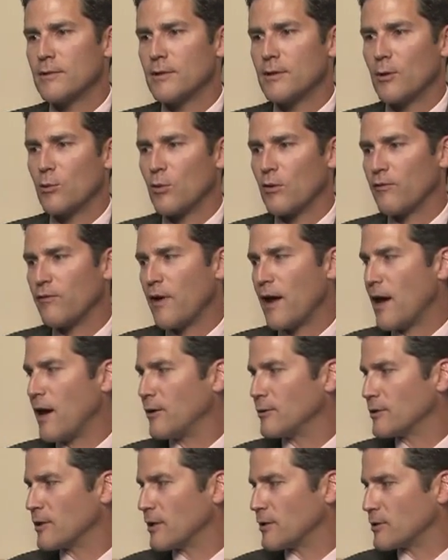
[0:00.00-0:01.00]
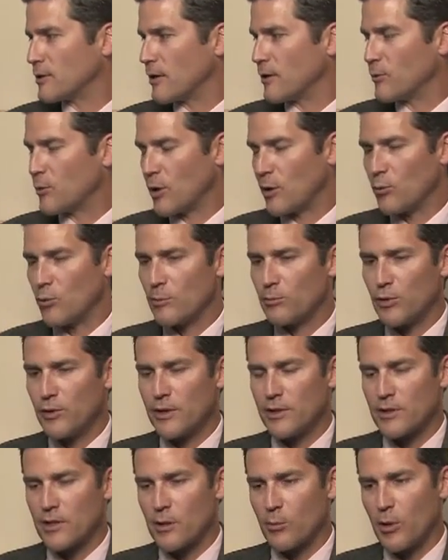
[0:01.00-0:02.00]
were found that we
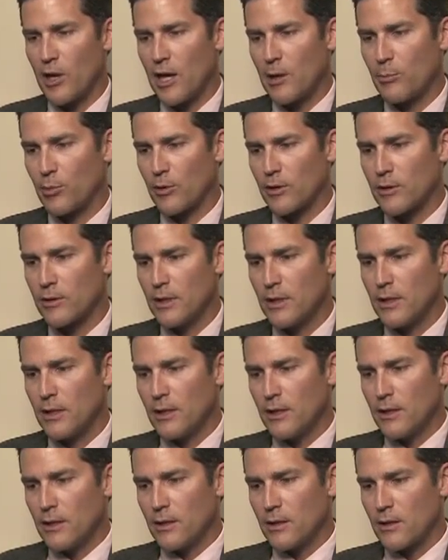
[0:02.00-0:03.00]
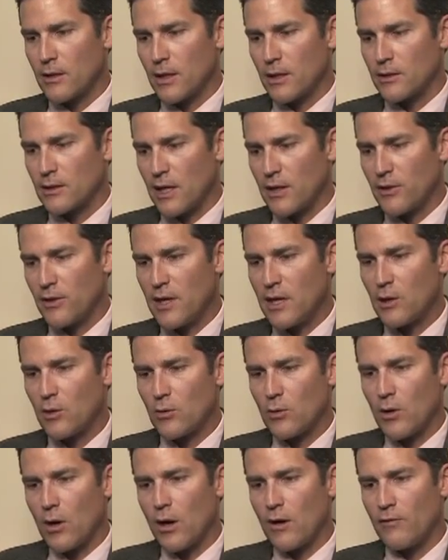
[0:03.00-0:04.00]
put into the paper that I think
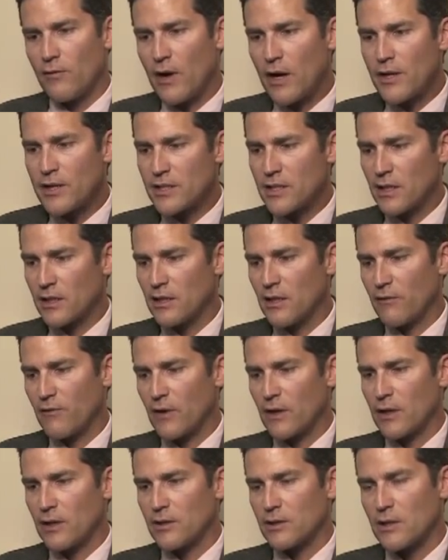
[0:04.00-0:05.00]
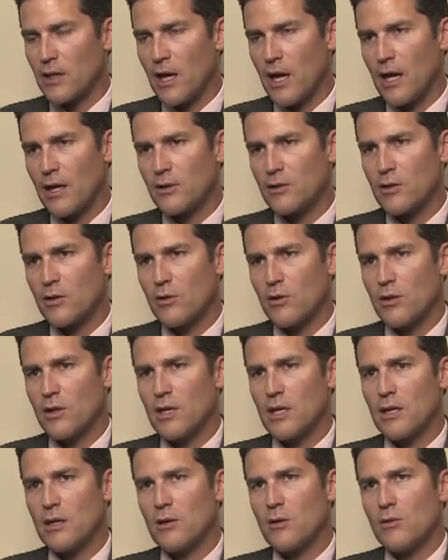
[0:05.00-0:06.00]
are very significant, and
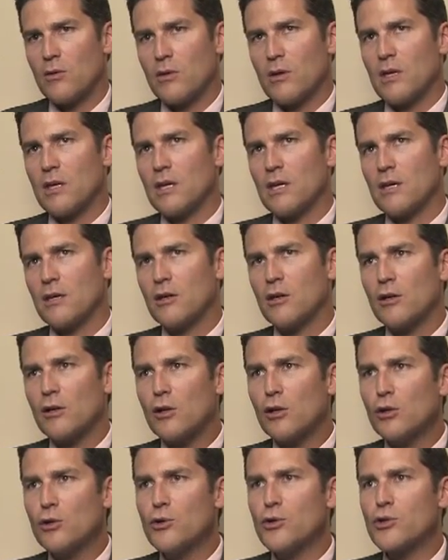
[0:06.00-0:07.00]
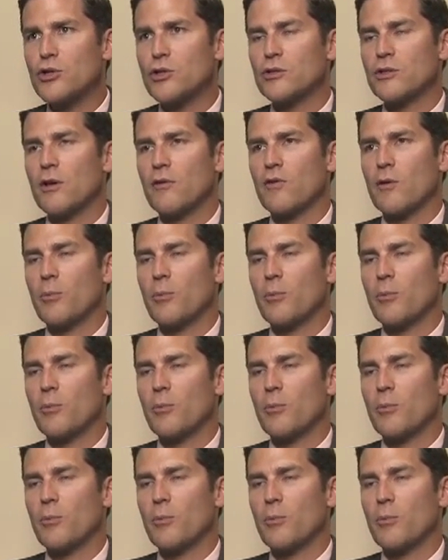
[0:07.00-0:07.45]
the conclusion of